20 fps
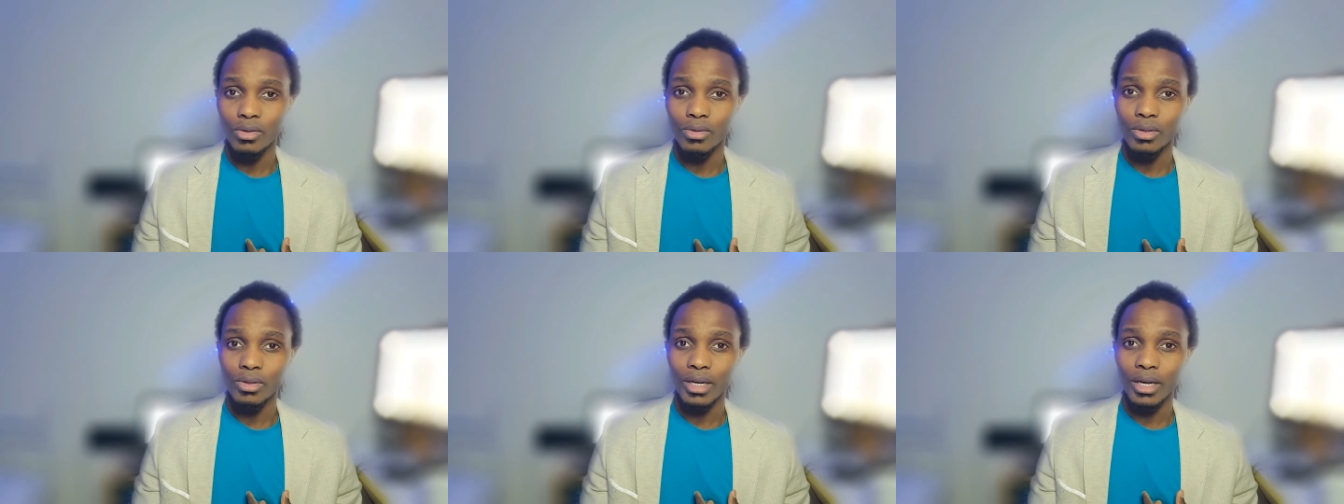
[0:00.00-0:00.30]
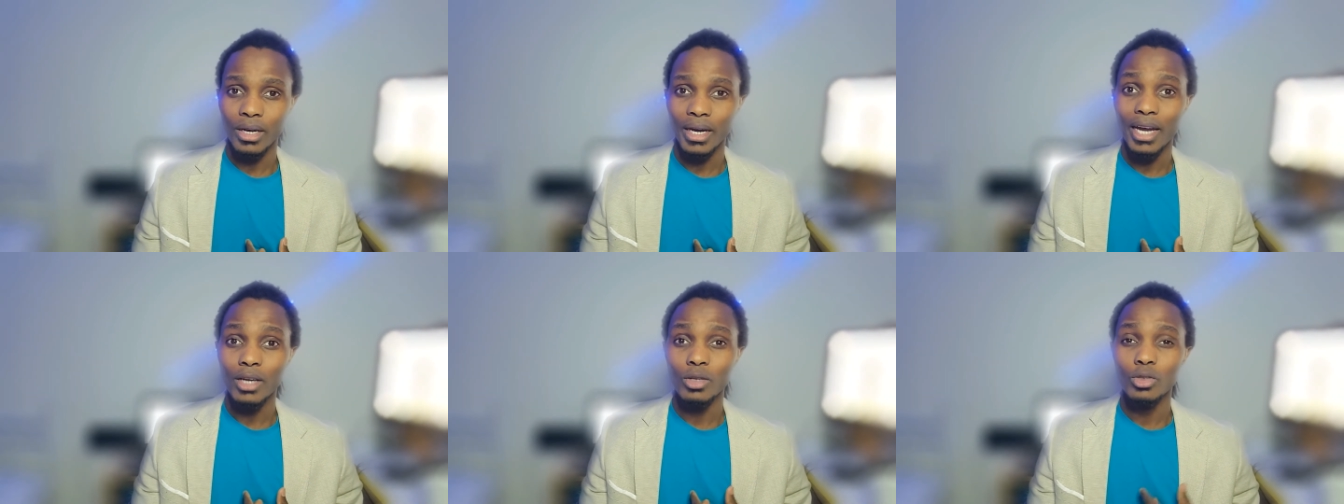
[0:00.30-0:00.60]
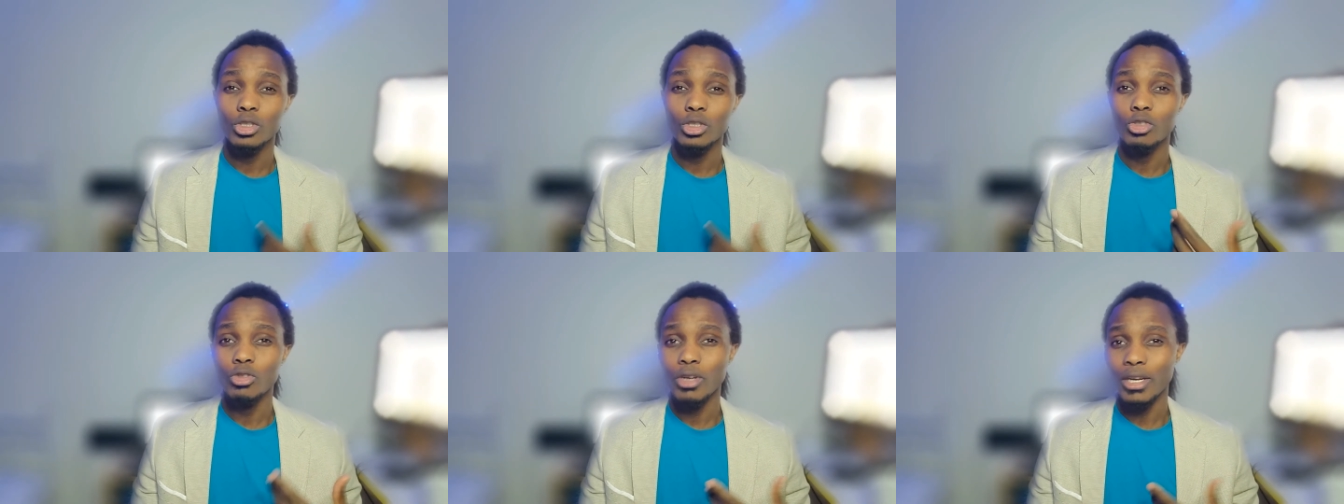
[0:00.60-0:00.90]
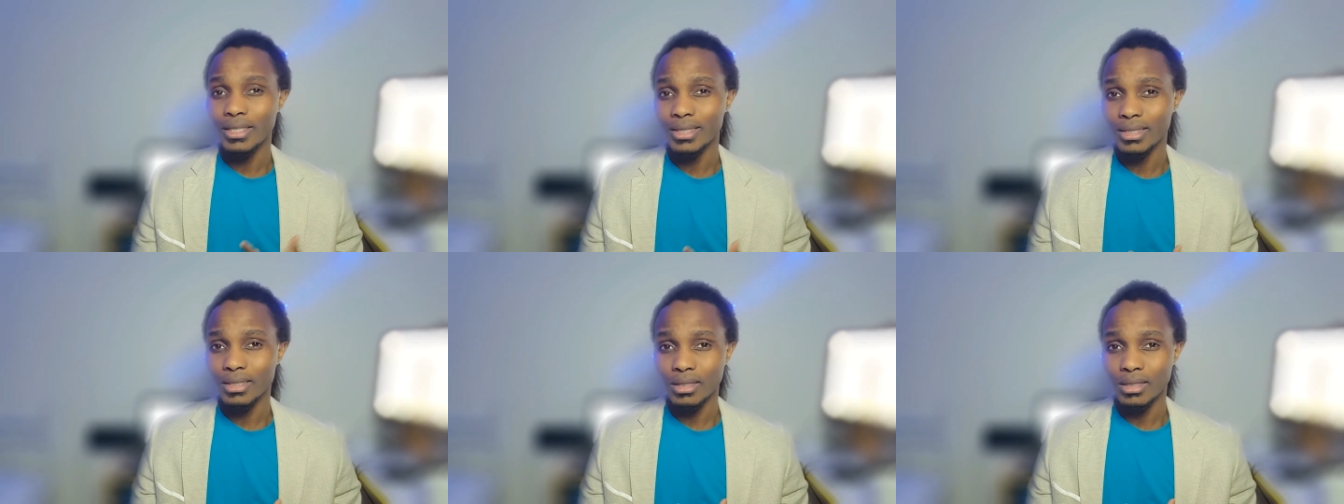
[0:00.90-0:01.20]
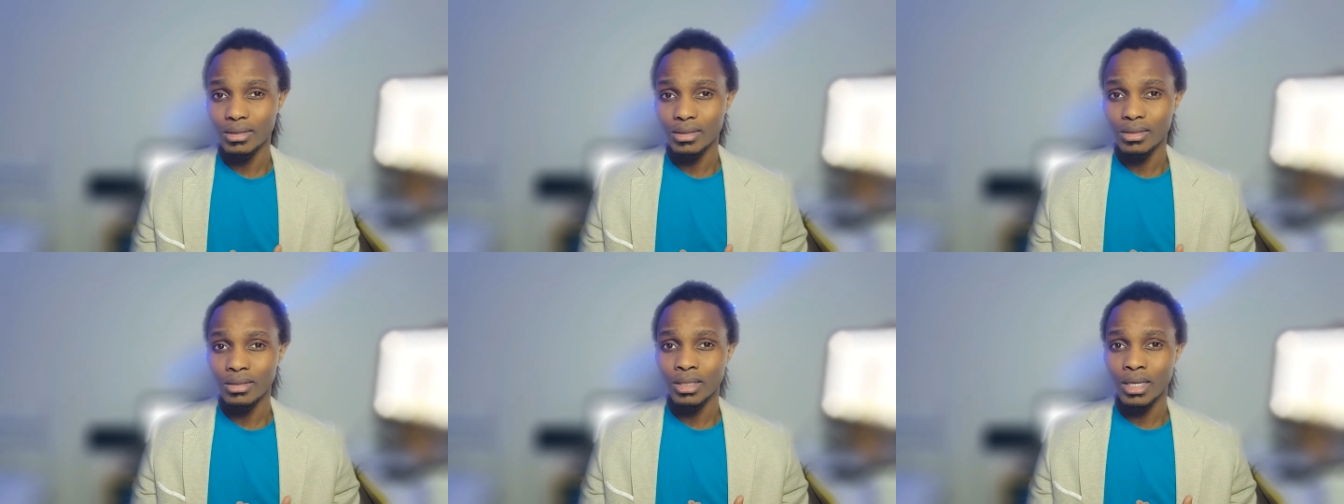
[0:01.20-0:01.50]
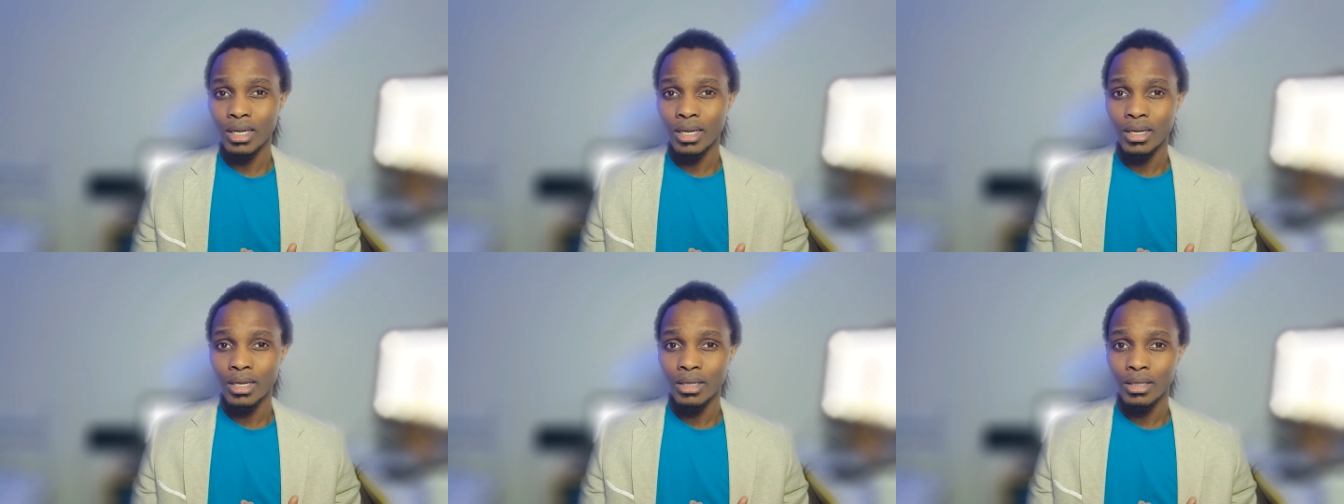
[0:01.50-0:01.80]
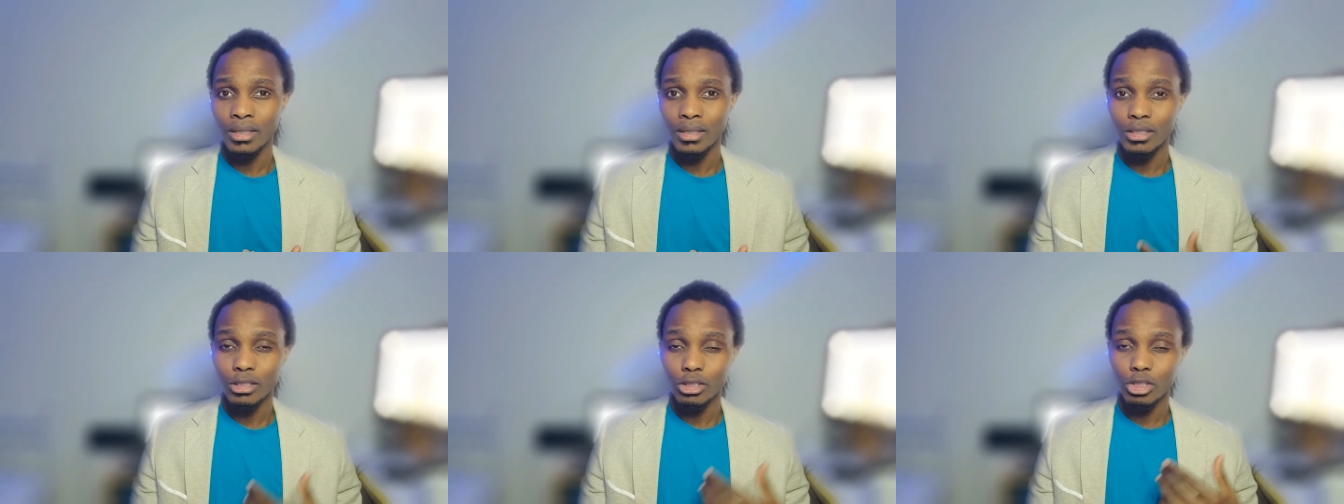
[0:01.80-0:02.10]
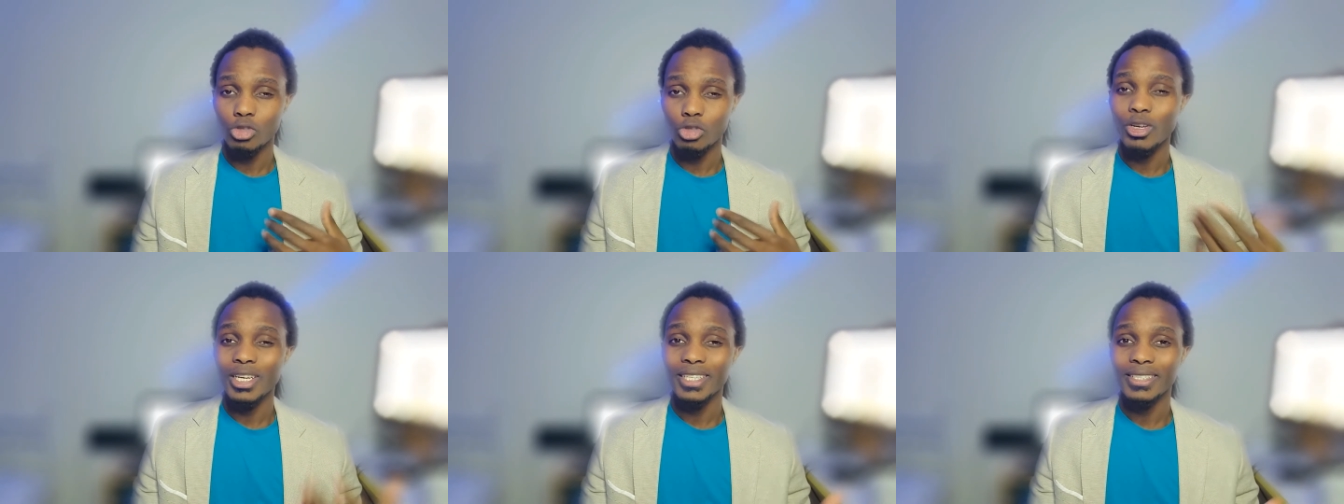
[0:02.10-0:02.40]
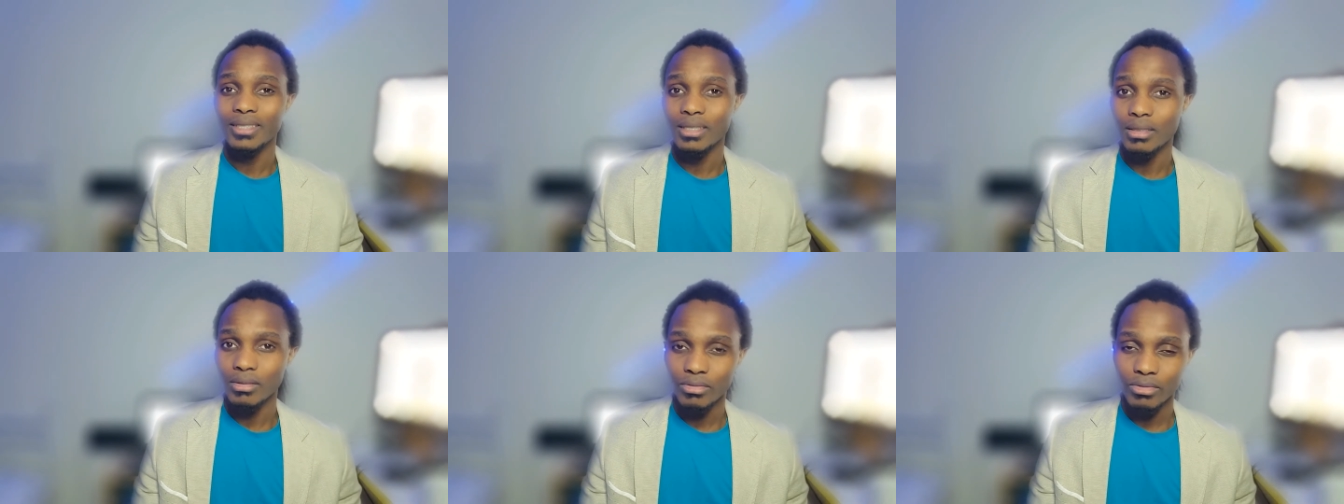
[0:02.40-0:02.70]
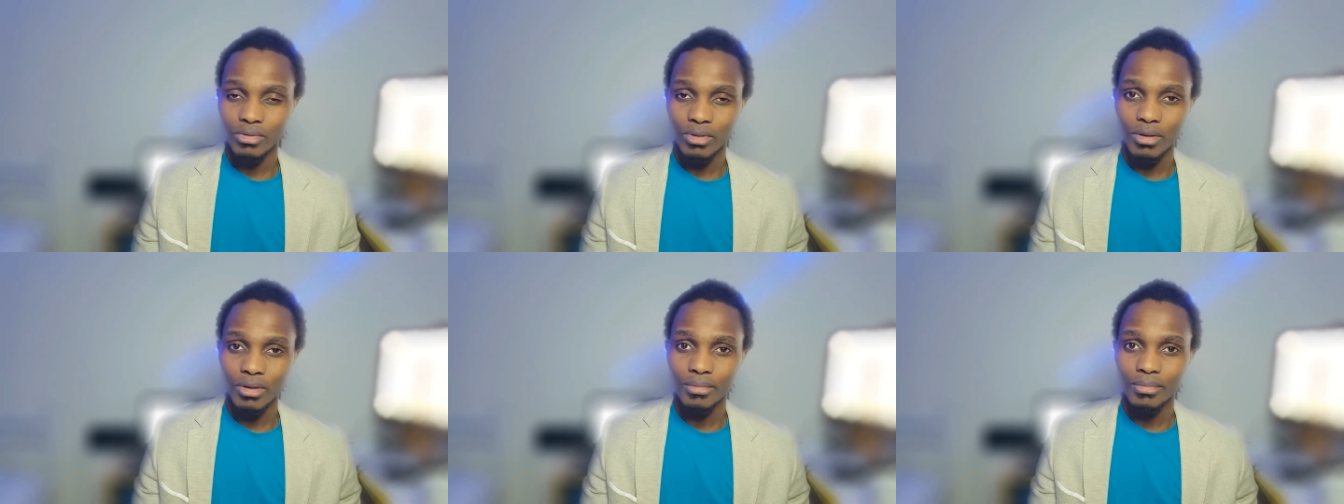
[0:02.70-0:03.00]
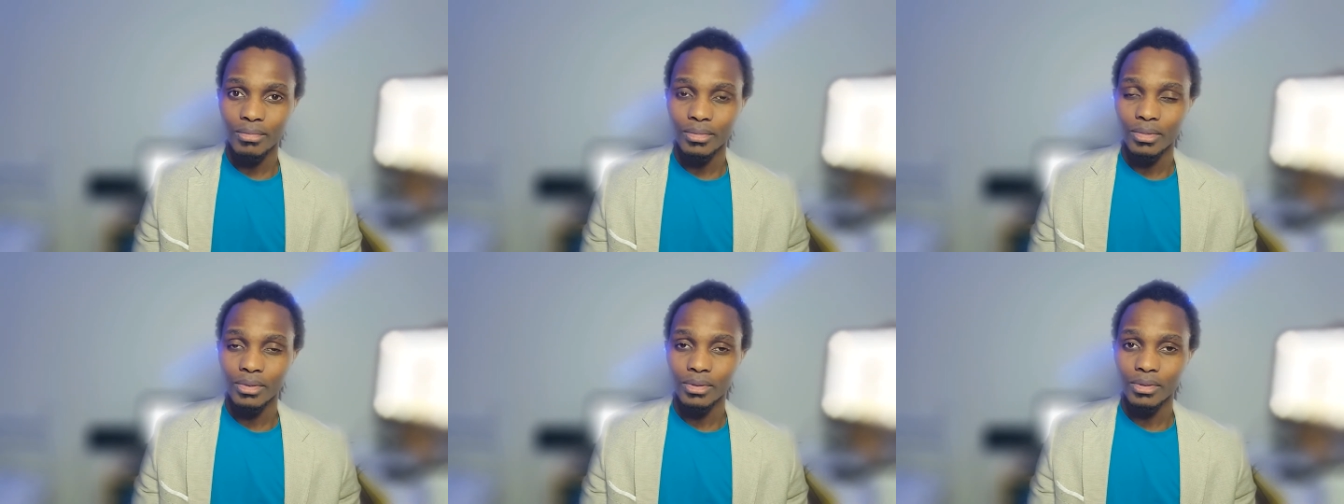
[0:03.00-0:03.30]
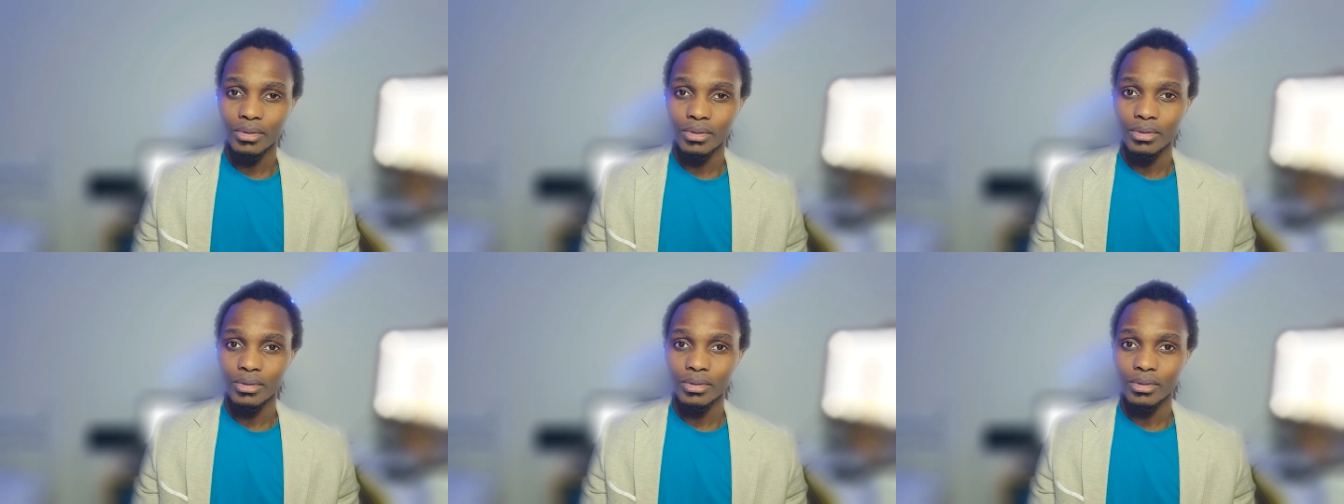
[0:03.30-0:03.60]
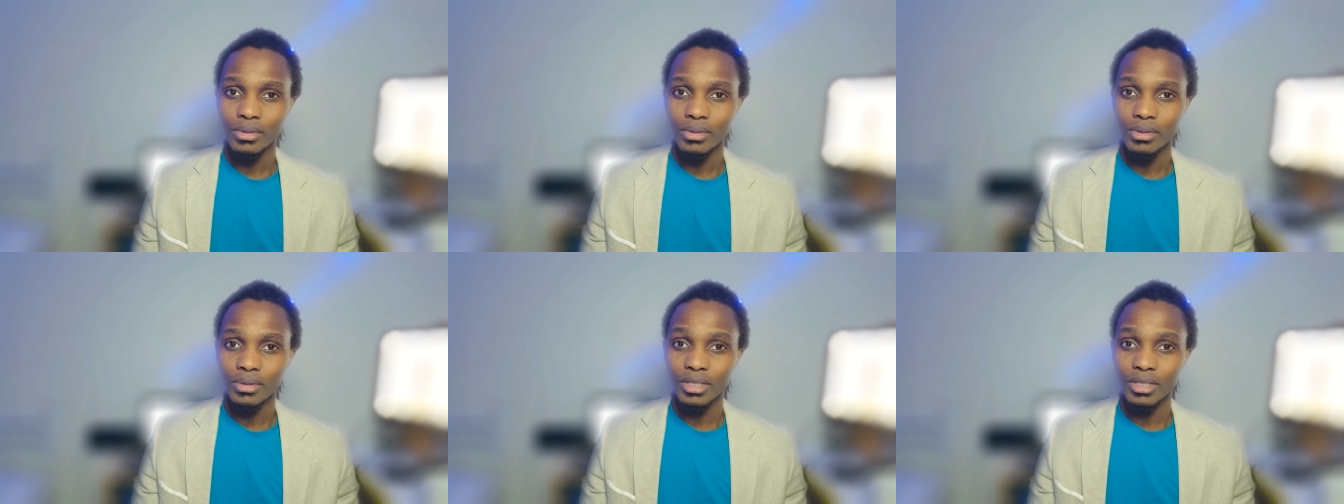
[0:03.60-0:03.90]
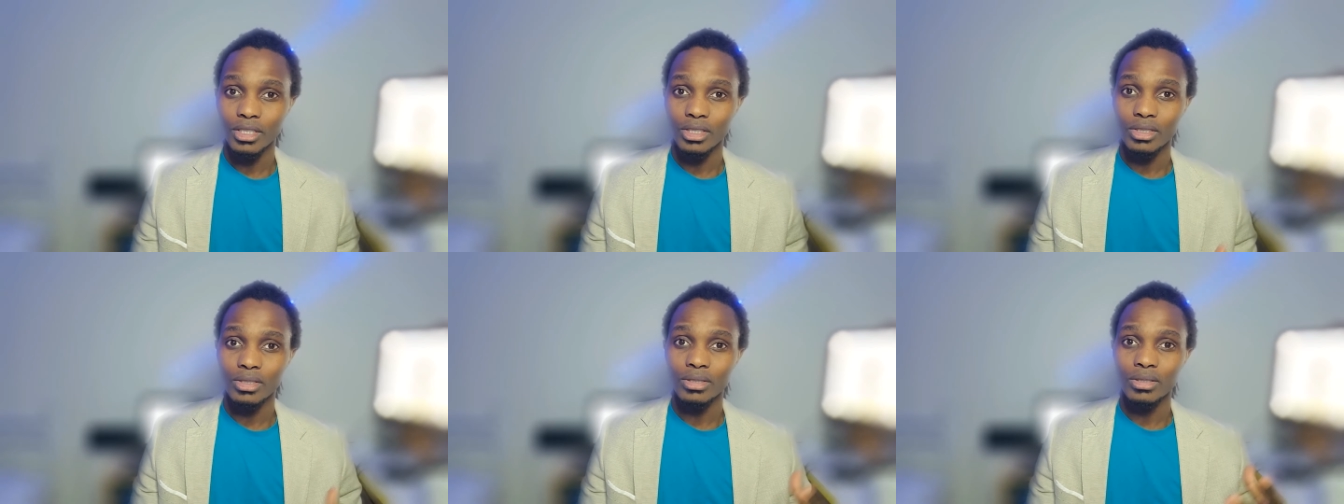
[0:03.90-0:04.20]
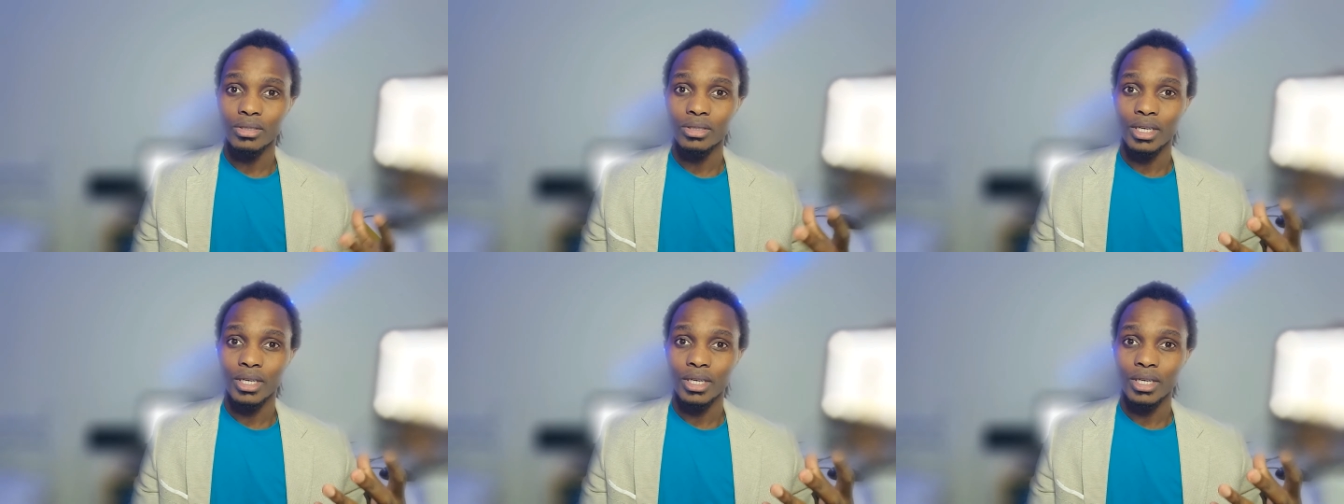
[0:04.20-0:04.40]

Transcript: Are you stressed? Because the stress comes from this,